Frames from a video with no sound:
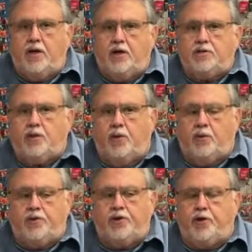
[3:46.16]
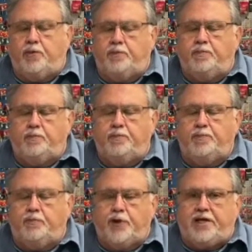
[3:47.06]
So your
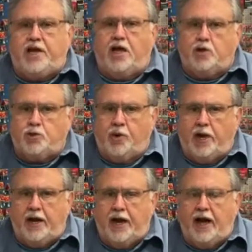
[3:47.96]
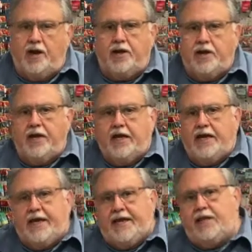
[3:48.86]
retailer's running out.
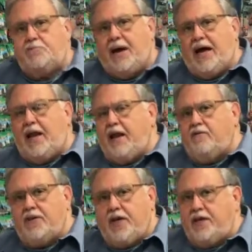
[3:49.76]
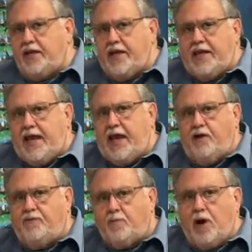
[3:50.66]
He's buying everything that he can
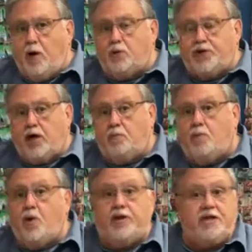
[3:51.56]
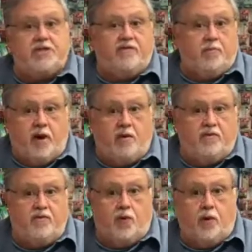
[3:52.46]
from a wholesaler, more than he's ever bought
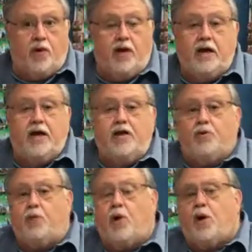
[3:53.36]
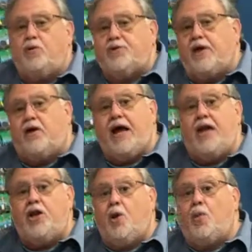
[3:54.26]
before. The wholesaler
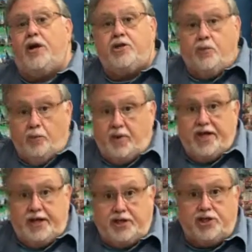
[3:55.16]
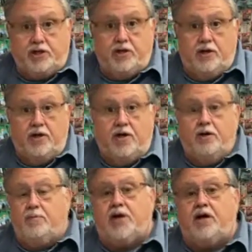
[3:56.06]
had no way to replenish
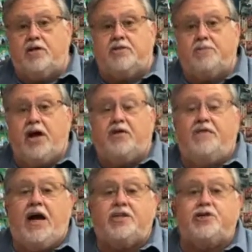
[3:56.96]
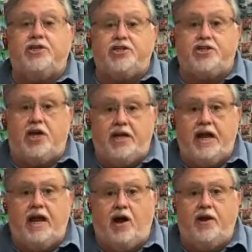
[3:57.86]
because the manufacturer had shut
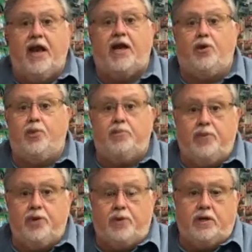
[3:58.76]
down and had to reboot.